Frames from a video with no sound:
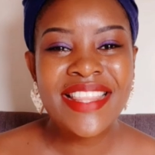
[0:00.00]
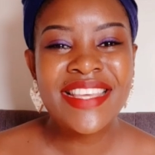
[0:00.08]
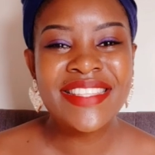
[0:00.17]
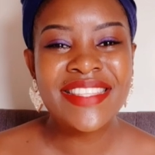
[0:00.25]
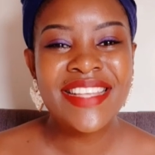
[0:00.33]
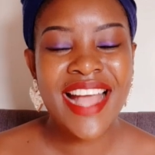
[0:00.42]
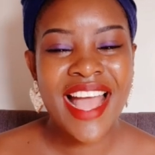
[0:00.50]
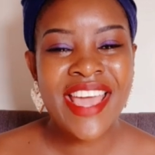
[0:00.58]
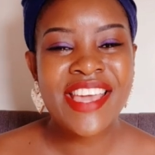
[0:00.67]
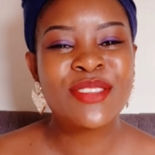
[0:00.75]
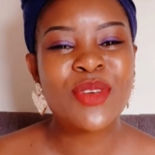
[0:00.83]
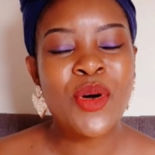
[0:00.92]
this guy
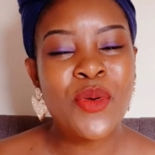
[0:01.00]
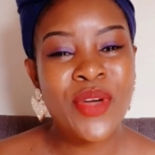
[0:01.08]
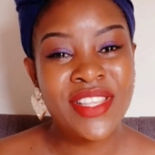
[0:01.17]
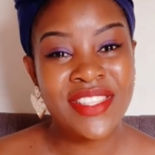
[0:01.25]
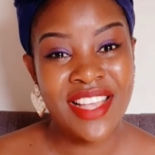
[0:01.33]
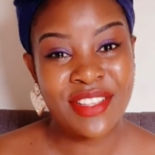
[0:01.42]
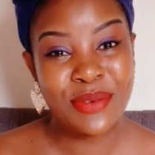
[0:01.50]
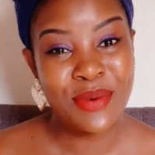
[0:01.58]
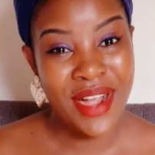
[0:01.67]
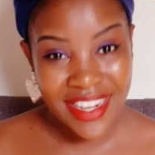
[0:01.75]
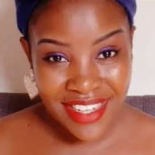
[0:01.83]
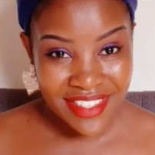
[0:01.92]
is always at
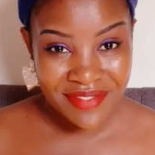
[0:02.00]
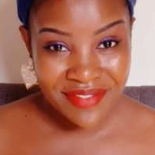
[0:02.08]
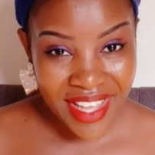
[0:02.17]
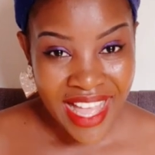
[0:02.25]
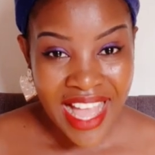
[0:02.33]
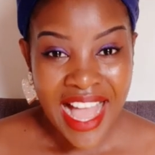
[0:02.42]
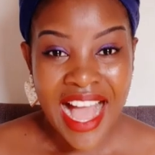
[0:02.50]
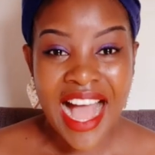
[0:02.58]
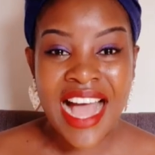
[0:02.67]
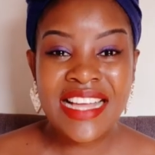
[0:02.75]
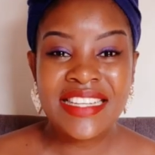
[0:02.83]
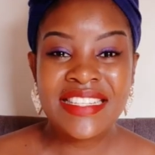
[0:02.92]
work
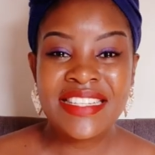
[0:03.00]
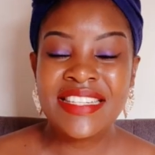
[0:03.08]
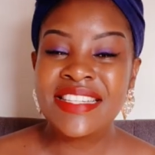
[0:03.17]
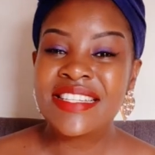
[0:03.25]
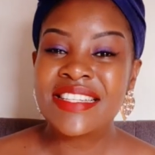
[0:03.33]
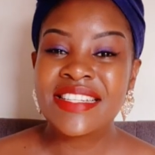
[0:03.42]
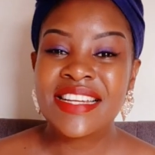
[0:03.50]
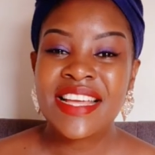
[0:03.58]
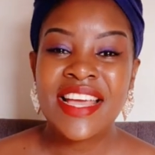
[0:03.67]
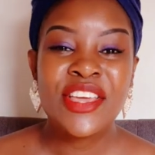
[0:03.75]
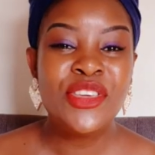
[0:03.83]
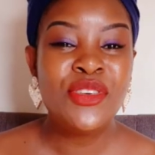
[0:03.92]
and
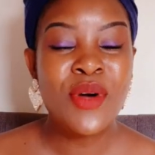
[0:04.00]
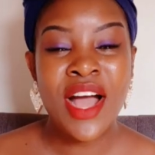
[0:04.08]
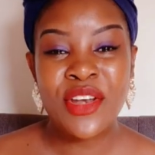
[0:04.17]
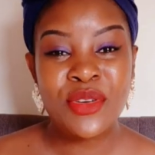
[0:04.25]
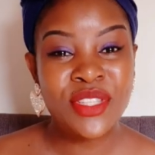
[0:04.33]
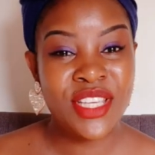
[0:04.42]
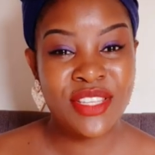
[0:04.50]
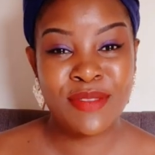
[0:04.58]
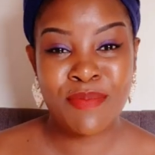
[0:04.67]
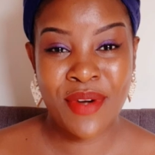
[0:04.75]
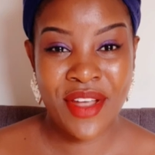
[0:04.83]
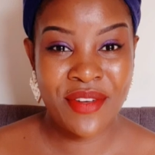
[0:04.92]
you are not his
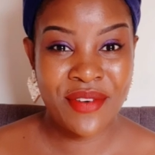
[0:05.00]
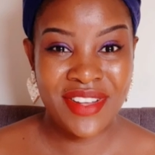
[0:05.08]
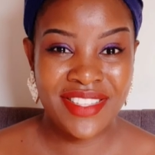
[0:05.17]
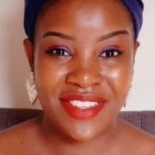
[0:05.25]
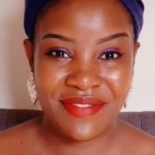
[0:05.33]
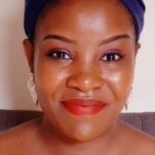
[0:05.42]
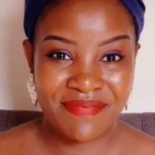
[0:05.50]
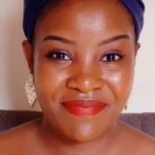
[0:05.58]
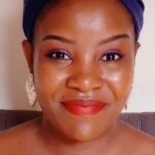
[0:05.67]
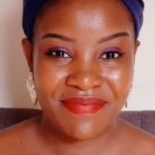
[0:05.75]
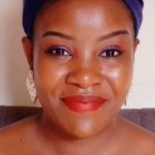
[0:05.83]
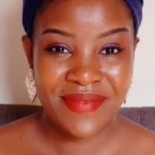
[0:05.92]
priority.
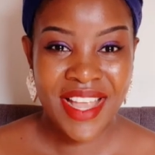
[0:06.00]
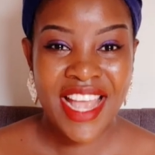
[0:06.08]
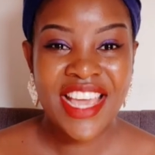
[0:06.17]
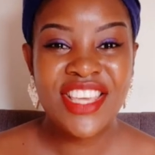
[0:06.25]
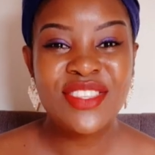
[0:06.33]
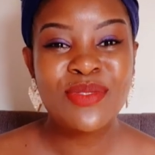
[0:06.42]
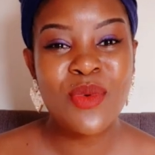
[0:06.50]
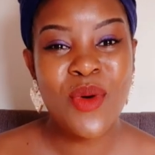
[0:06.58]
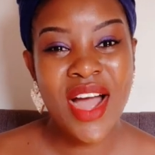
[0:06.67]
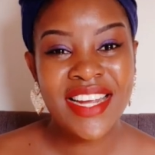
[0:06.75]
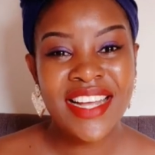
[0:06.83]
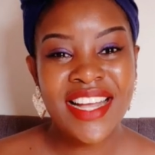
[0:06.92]
His
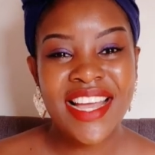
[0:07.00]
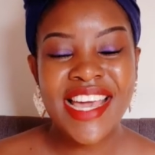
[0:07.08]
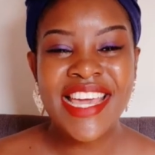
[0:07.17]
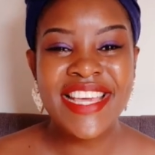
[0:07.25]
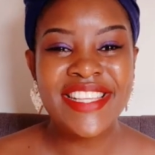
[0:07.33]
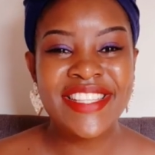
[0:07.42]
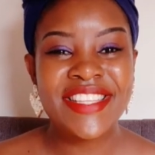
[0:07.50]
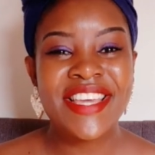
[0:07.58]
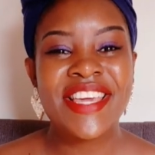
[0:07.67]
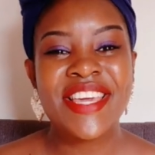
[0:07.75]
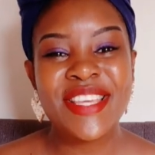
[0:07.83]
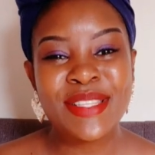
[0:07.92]
work
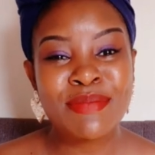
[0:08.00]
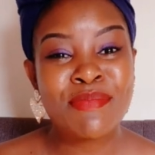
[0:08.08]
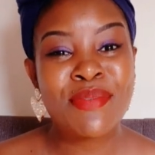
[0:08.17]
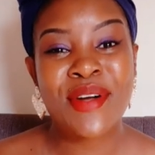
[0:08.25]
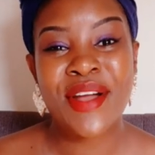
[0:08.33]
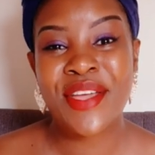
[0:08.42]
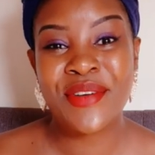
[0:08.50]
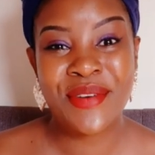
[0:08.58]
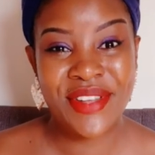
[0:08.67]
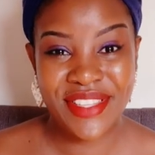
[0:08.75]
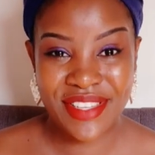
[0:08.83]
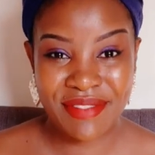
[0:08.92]
is his
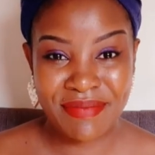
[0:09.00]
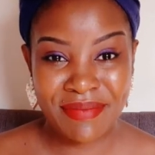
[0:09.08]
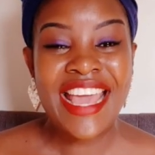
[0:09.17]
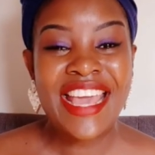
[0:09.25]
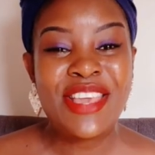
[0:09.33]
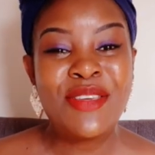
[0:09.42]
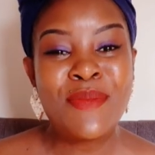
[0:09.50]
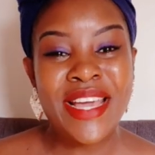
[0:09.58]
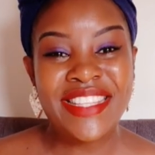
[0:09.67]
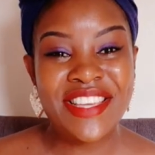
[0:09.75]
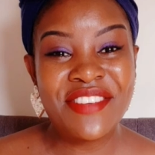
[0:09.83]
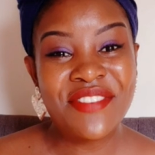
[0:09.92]
priority. You
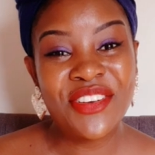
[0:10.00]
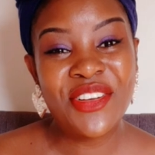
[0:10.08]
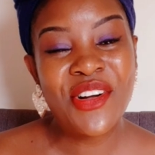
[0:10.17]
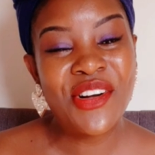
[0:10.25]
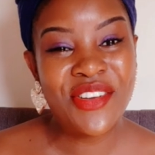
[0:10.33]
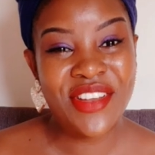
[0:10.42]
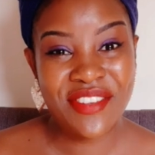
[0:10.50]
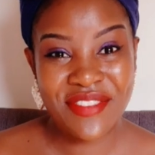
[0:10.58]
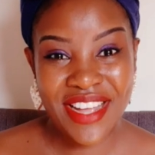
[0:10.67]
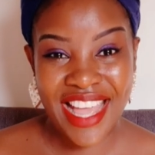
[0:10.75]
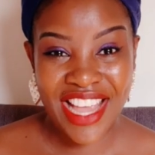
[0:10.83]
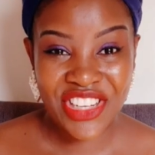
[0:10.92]
might even go on a
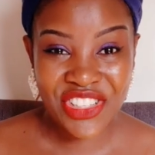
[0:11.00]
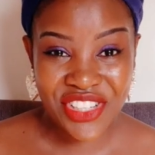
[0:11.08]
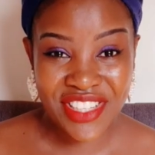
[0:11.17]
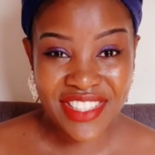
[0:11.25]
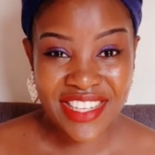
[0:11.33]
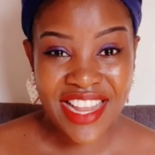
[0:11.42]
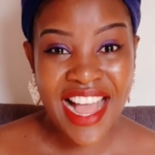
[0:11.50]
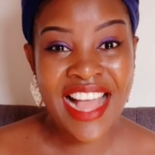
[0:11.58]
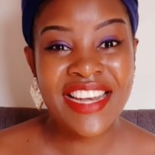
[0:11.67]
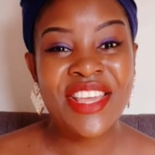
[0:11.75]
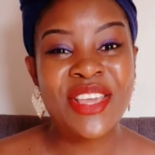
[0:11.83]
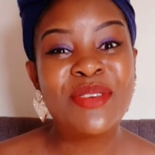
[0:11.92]
vacation
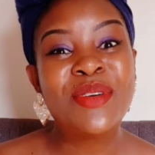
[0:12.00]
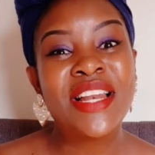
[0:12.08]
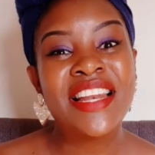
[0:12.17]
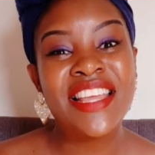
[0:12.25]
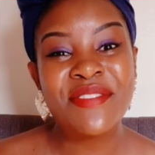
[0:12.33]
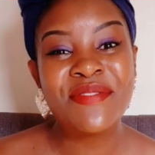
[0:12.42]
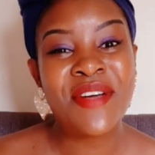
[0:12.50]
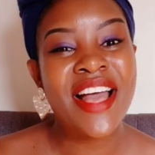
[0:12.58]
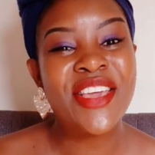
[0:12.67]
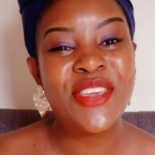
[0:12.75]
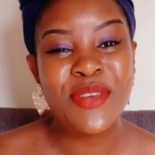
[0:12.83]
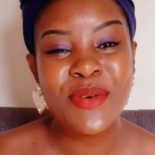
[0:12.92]
and he will leave
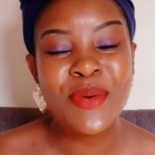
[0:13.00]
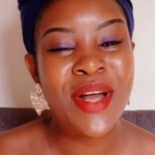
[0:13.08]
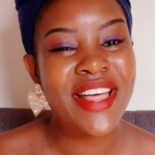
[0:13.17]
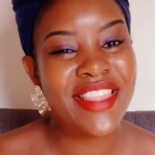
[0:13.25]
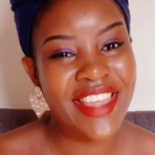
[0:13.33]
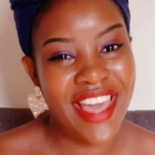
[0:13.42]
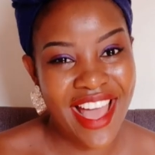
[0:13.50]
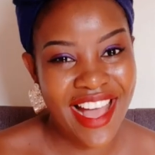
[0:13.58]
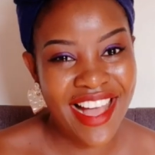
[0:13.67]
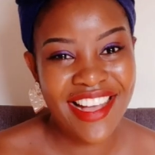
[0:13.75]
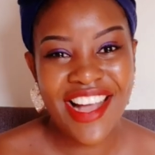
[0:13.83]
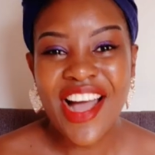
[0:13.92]
you
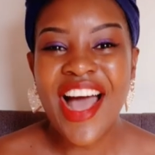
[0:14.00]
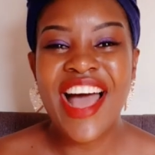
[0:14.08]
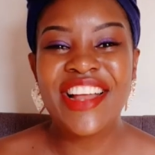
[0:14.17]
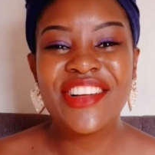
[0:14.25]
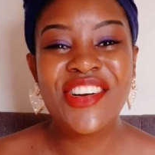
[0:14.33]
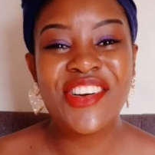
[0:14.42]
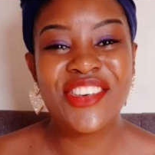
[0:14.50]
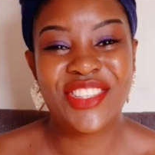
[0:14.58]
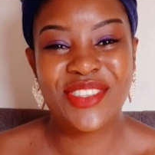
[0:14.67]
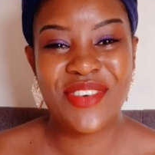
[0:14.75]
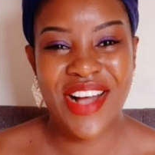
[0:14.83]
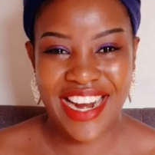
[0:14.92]
there and go
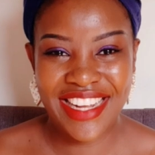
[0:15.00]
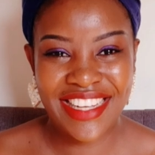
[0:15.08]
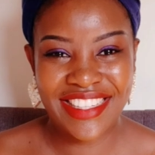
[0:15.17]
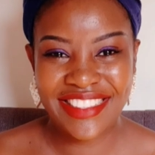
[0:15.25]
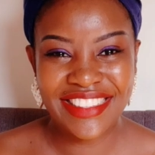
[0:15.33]
to work.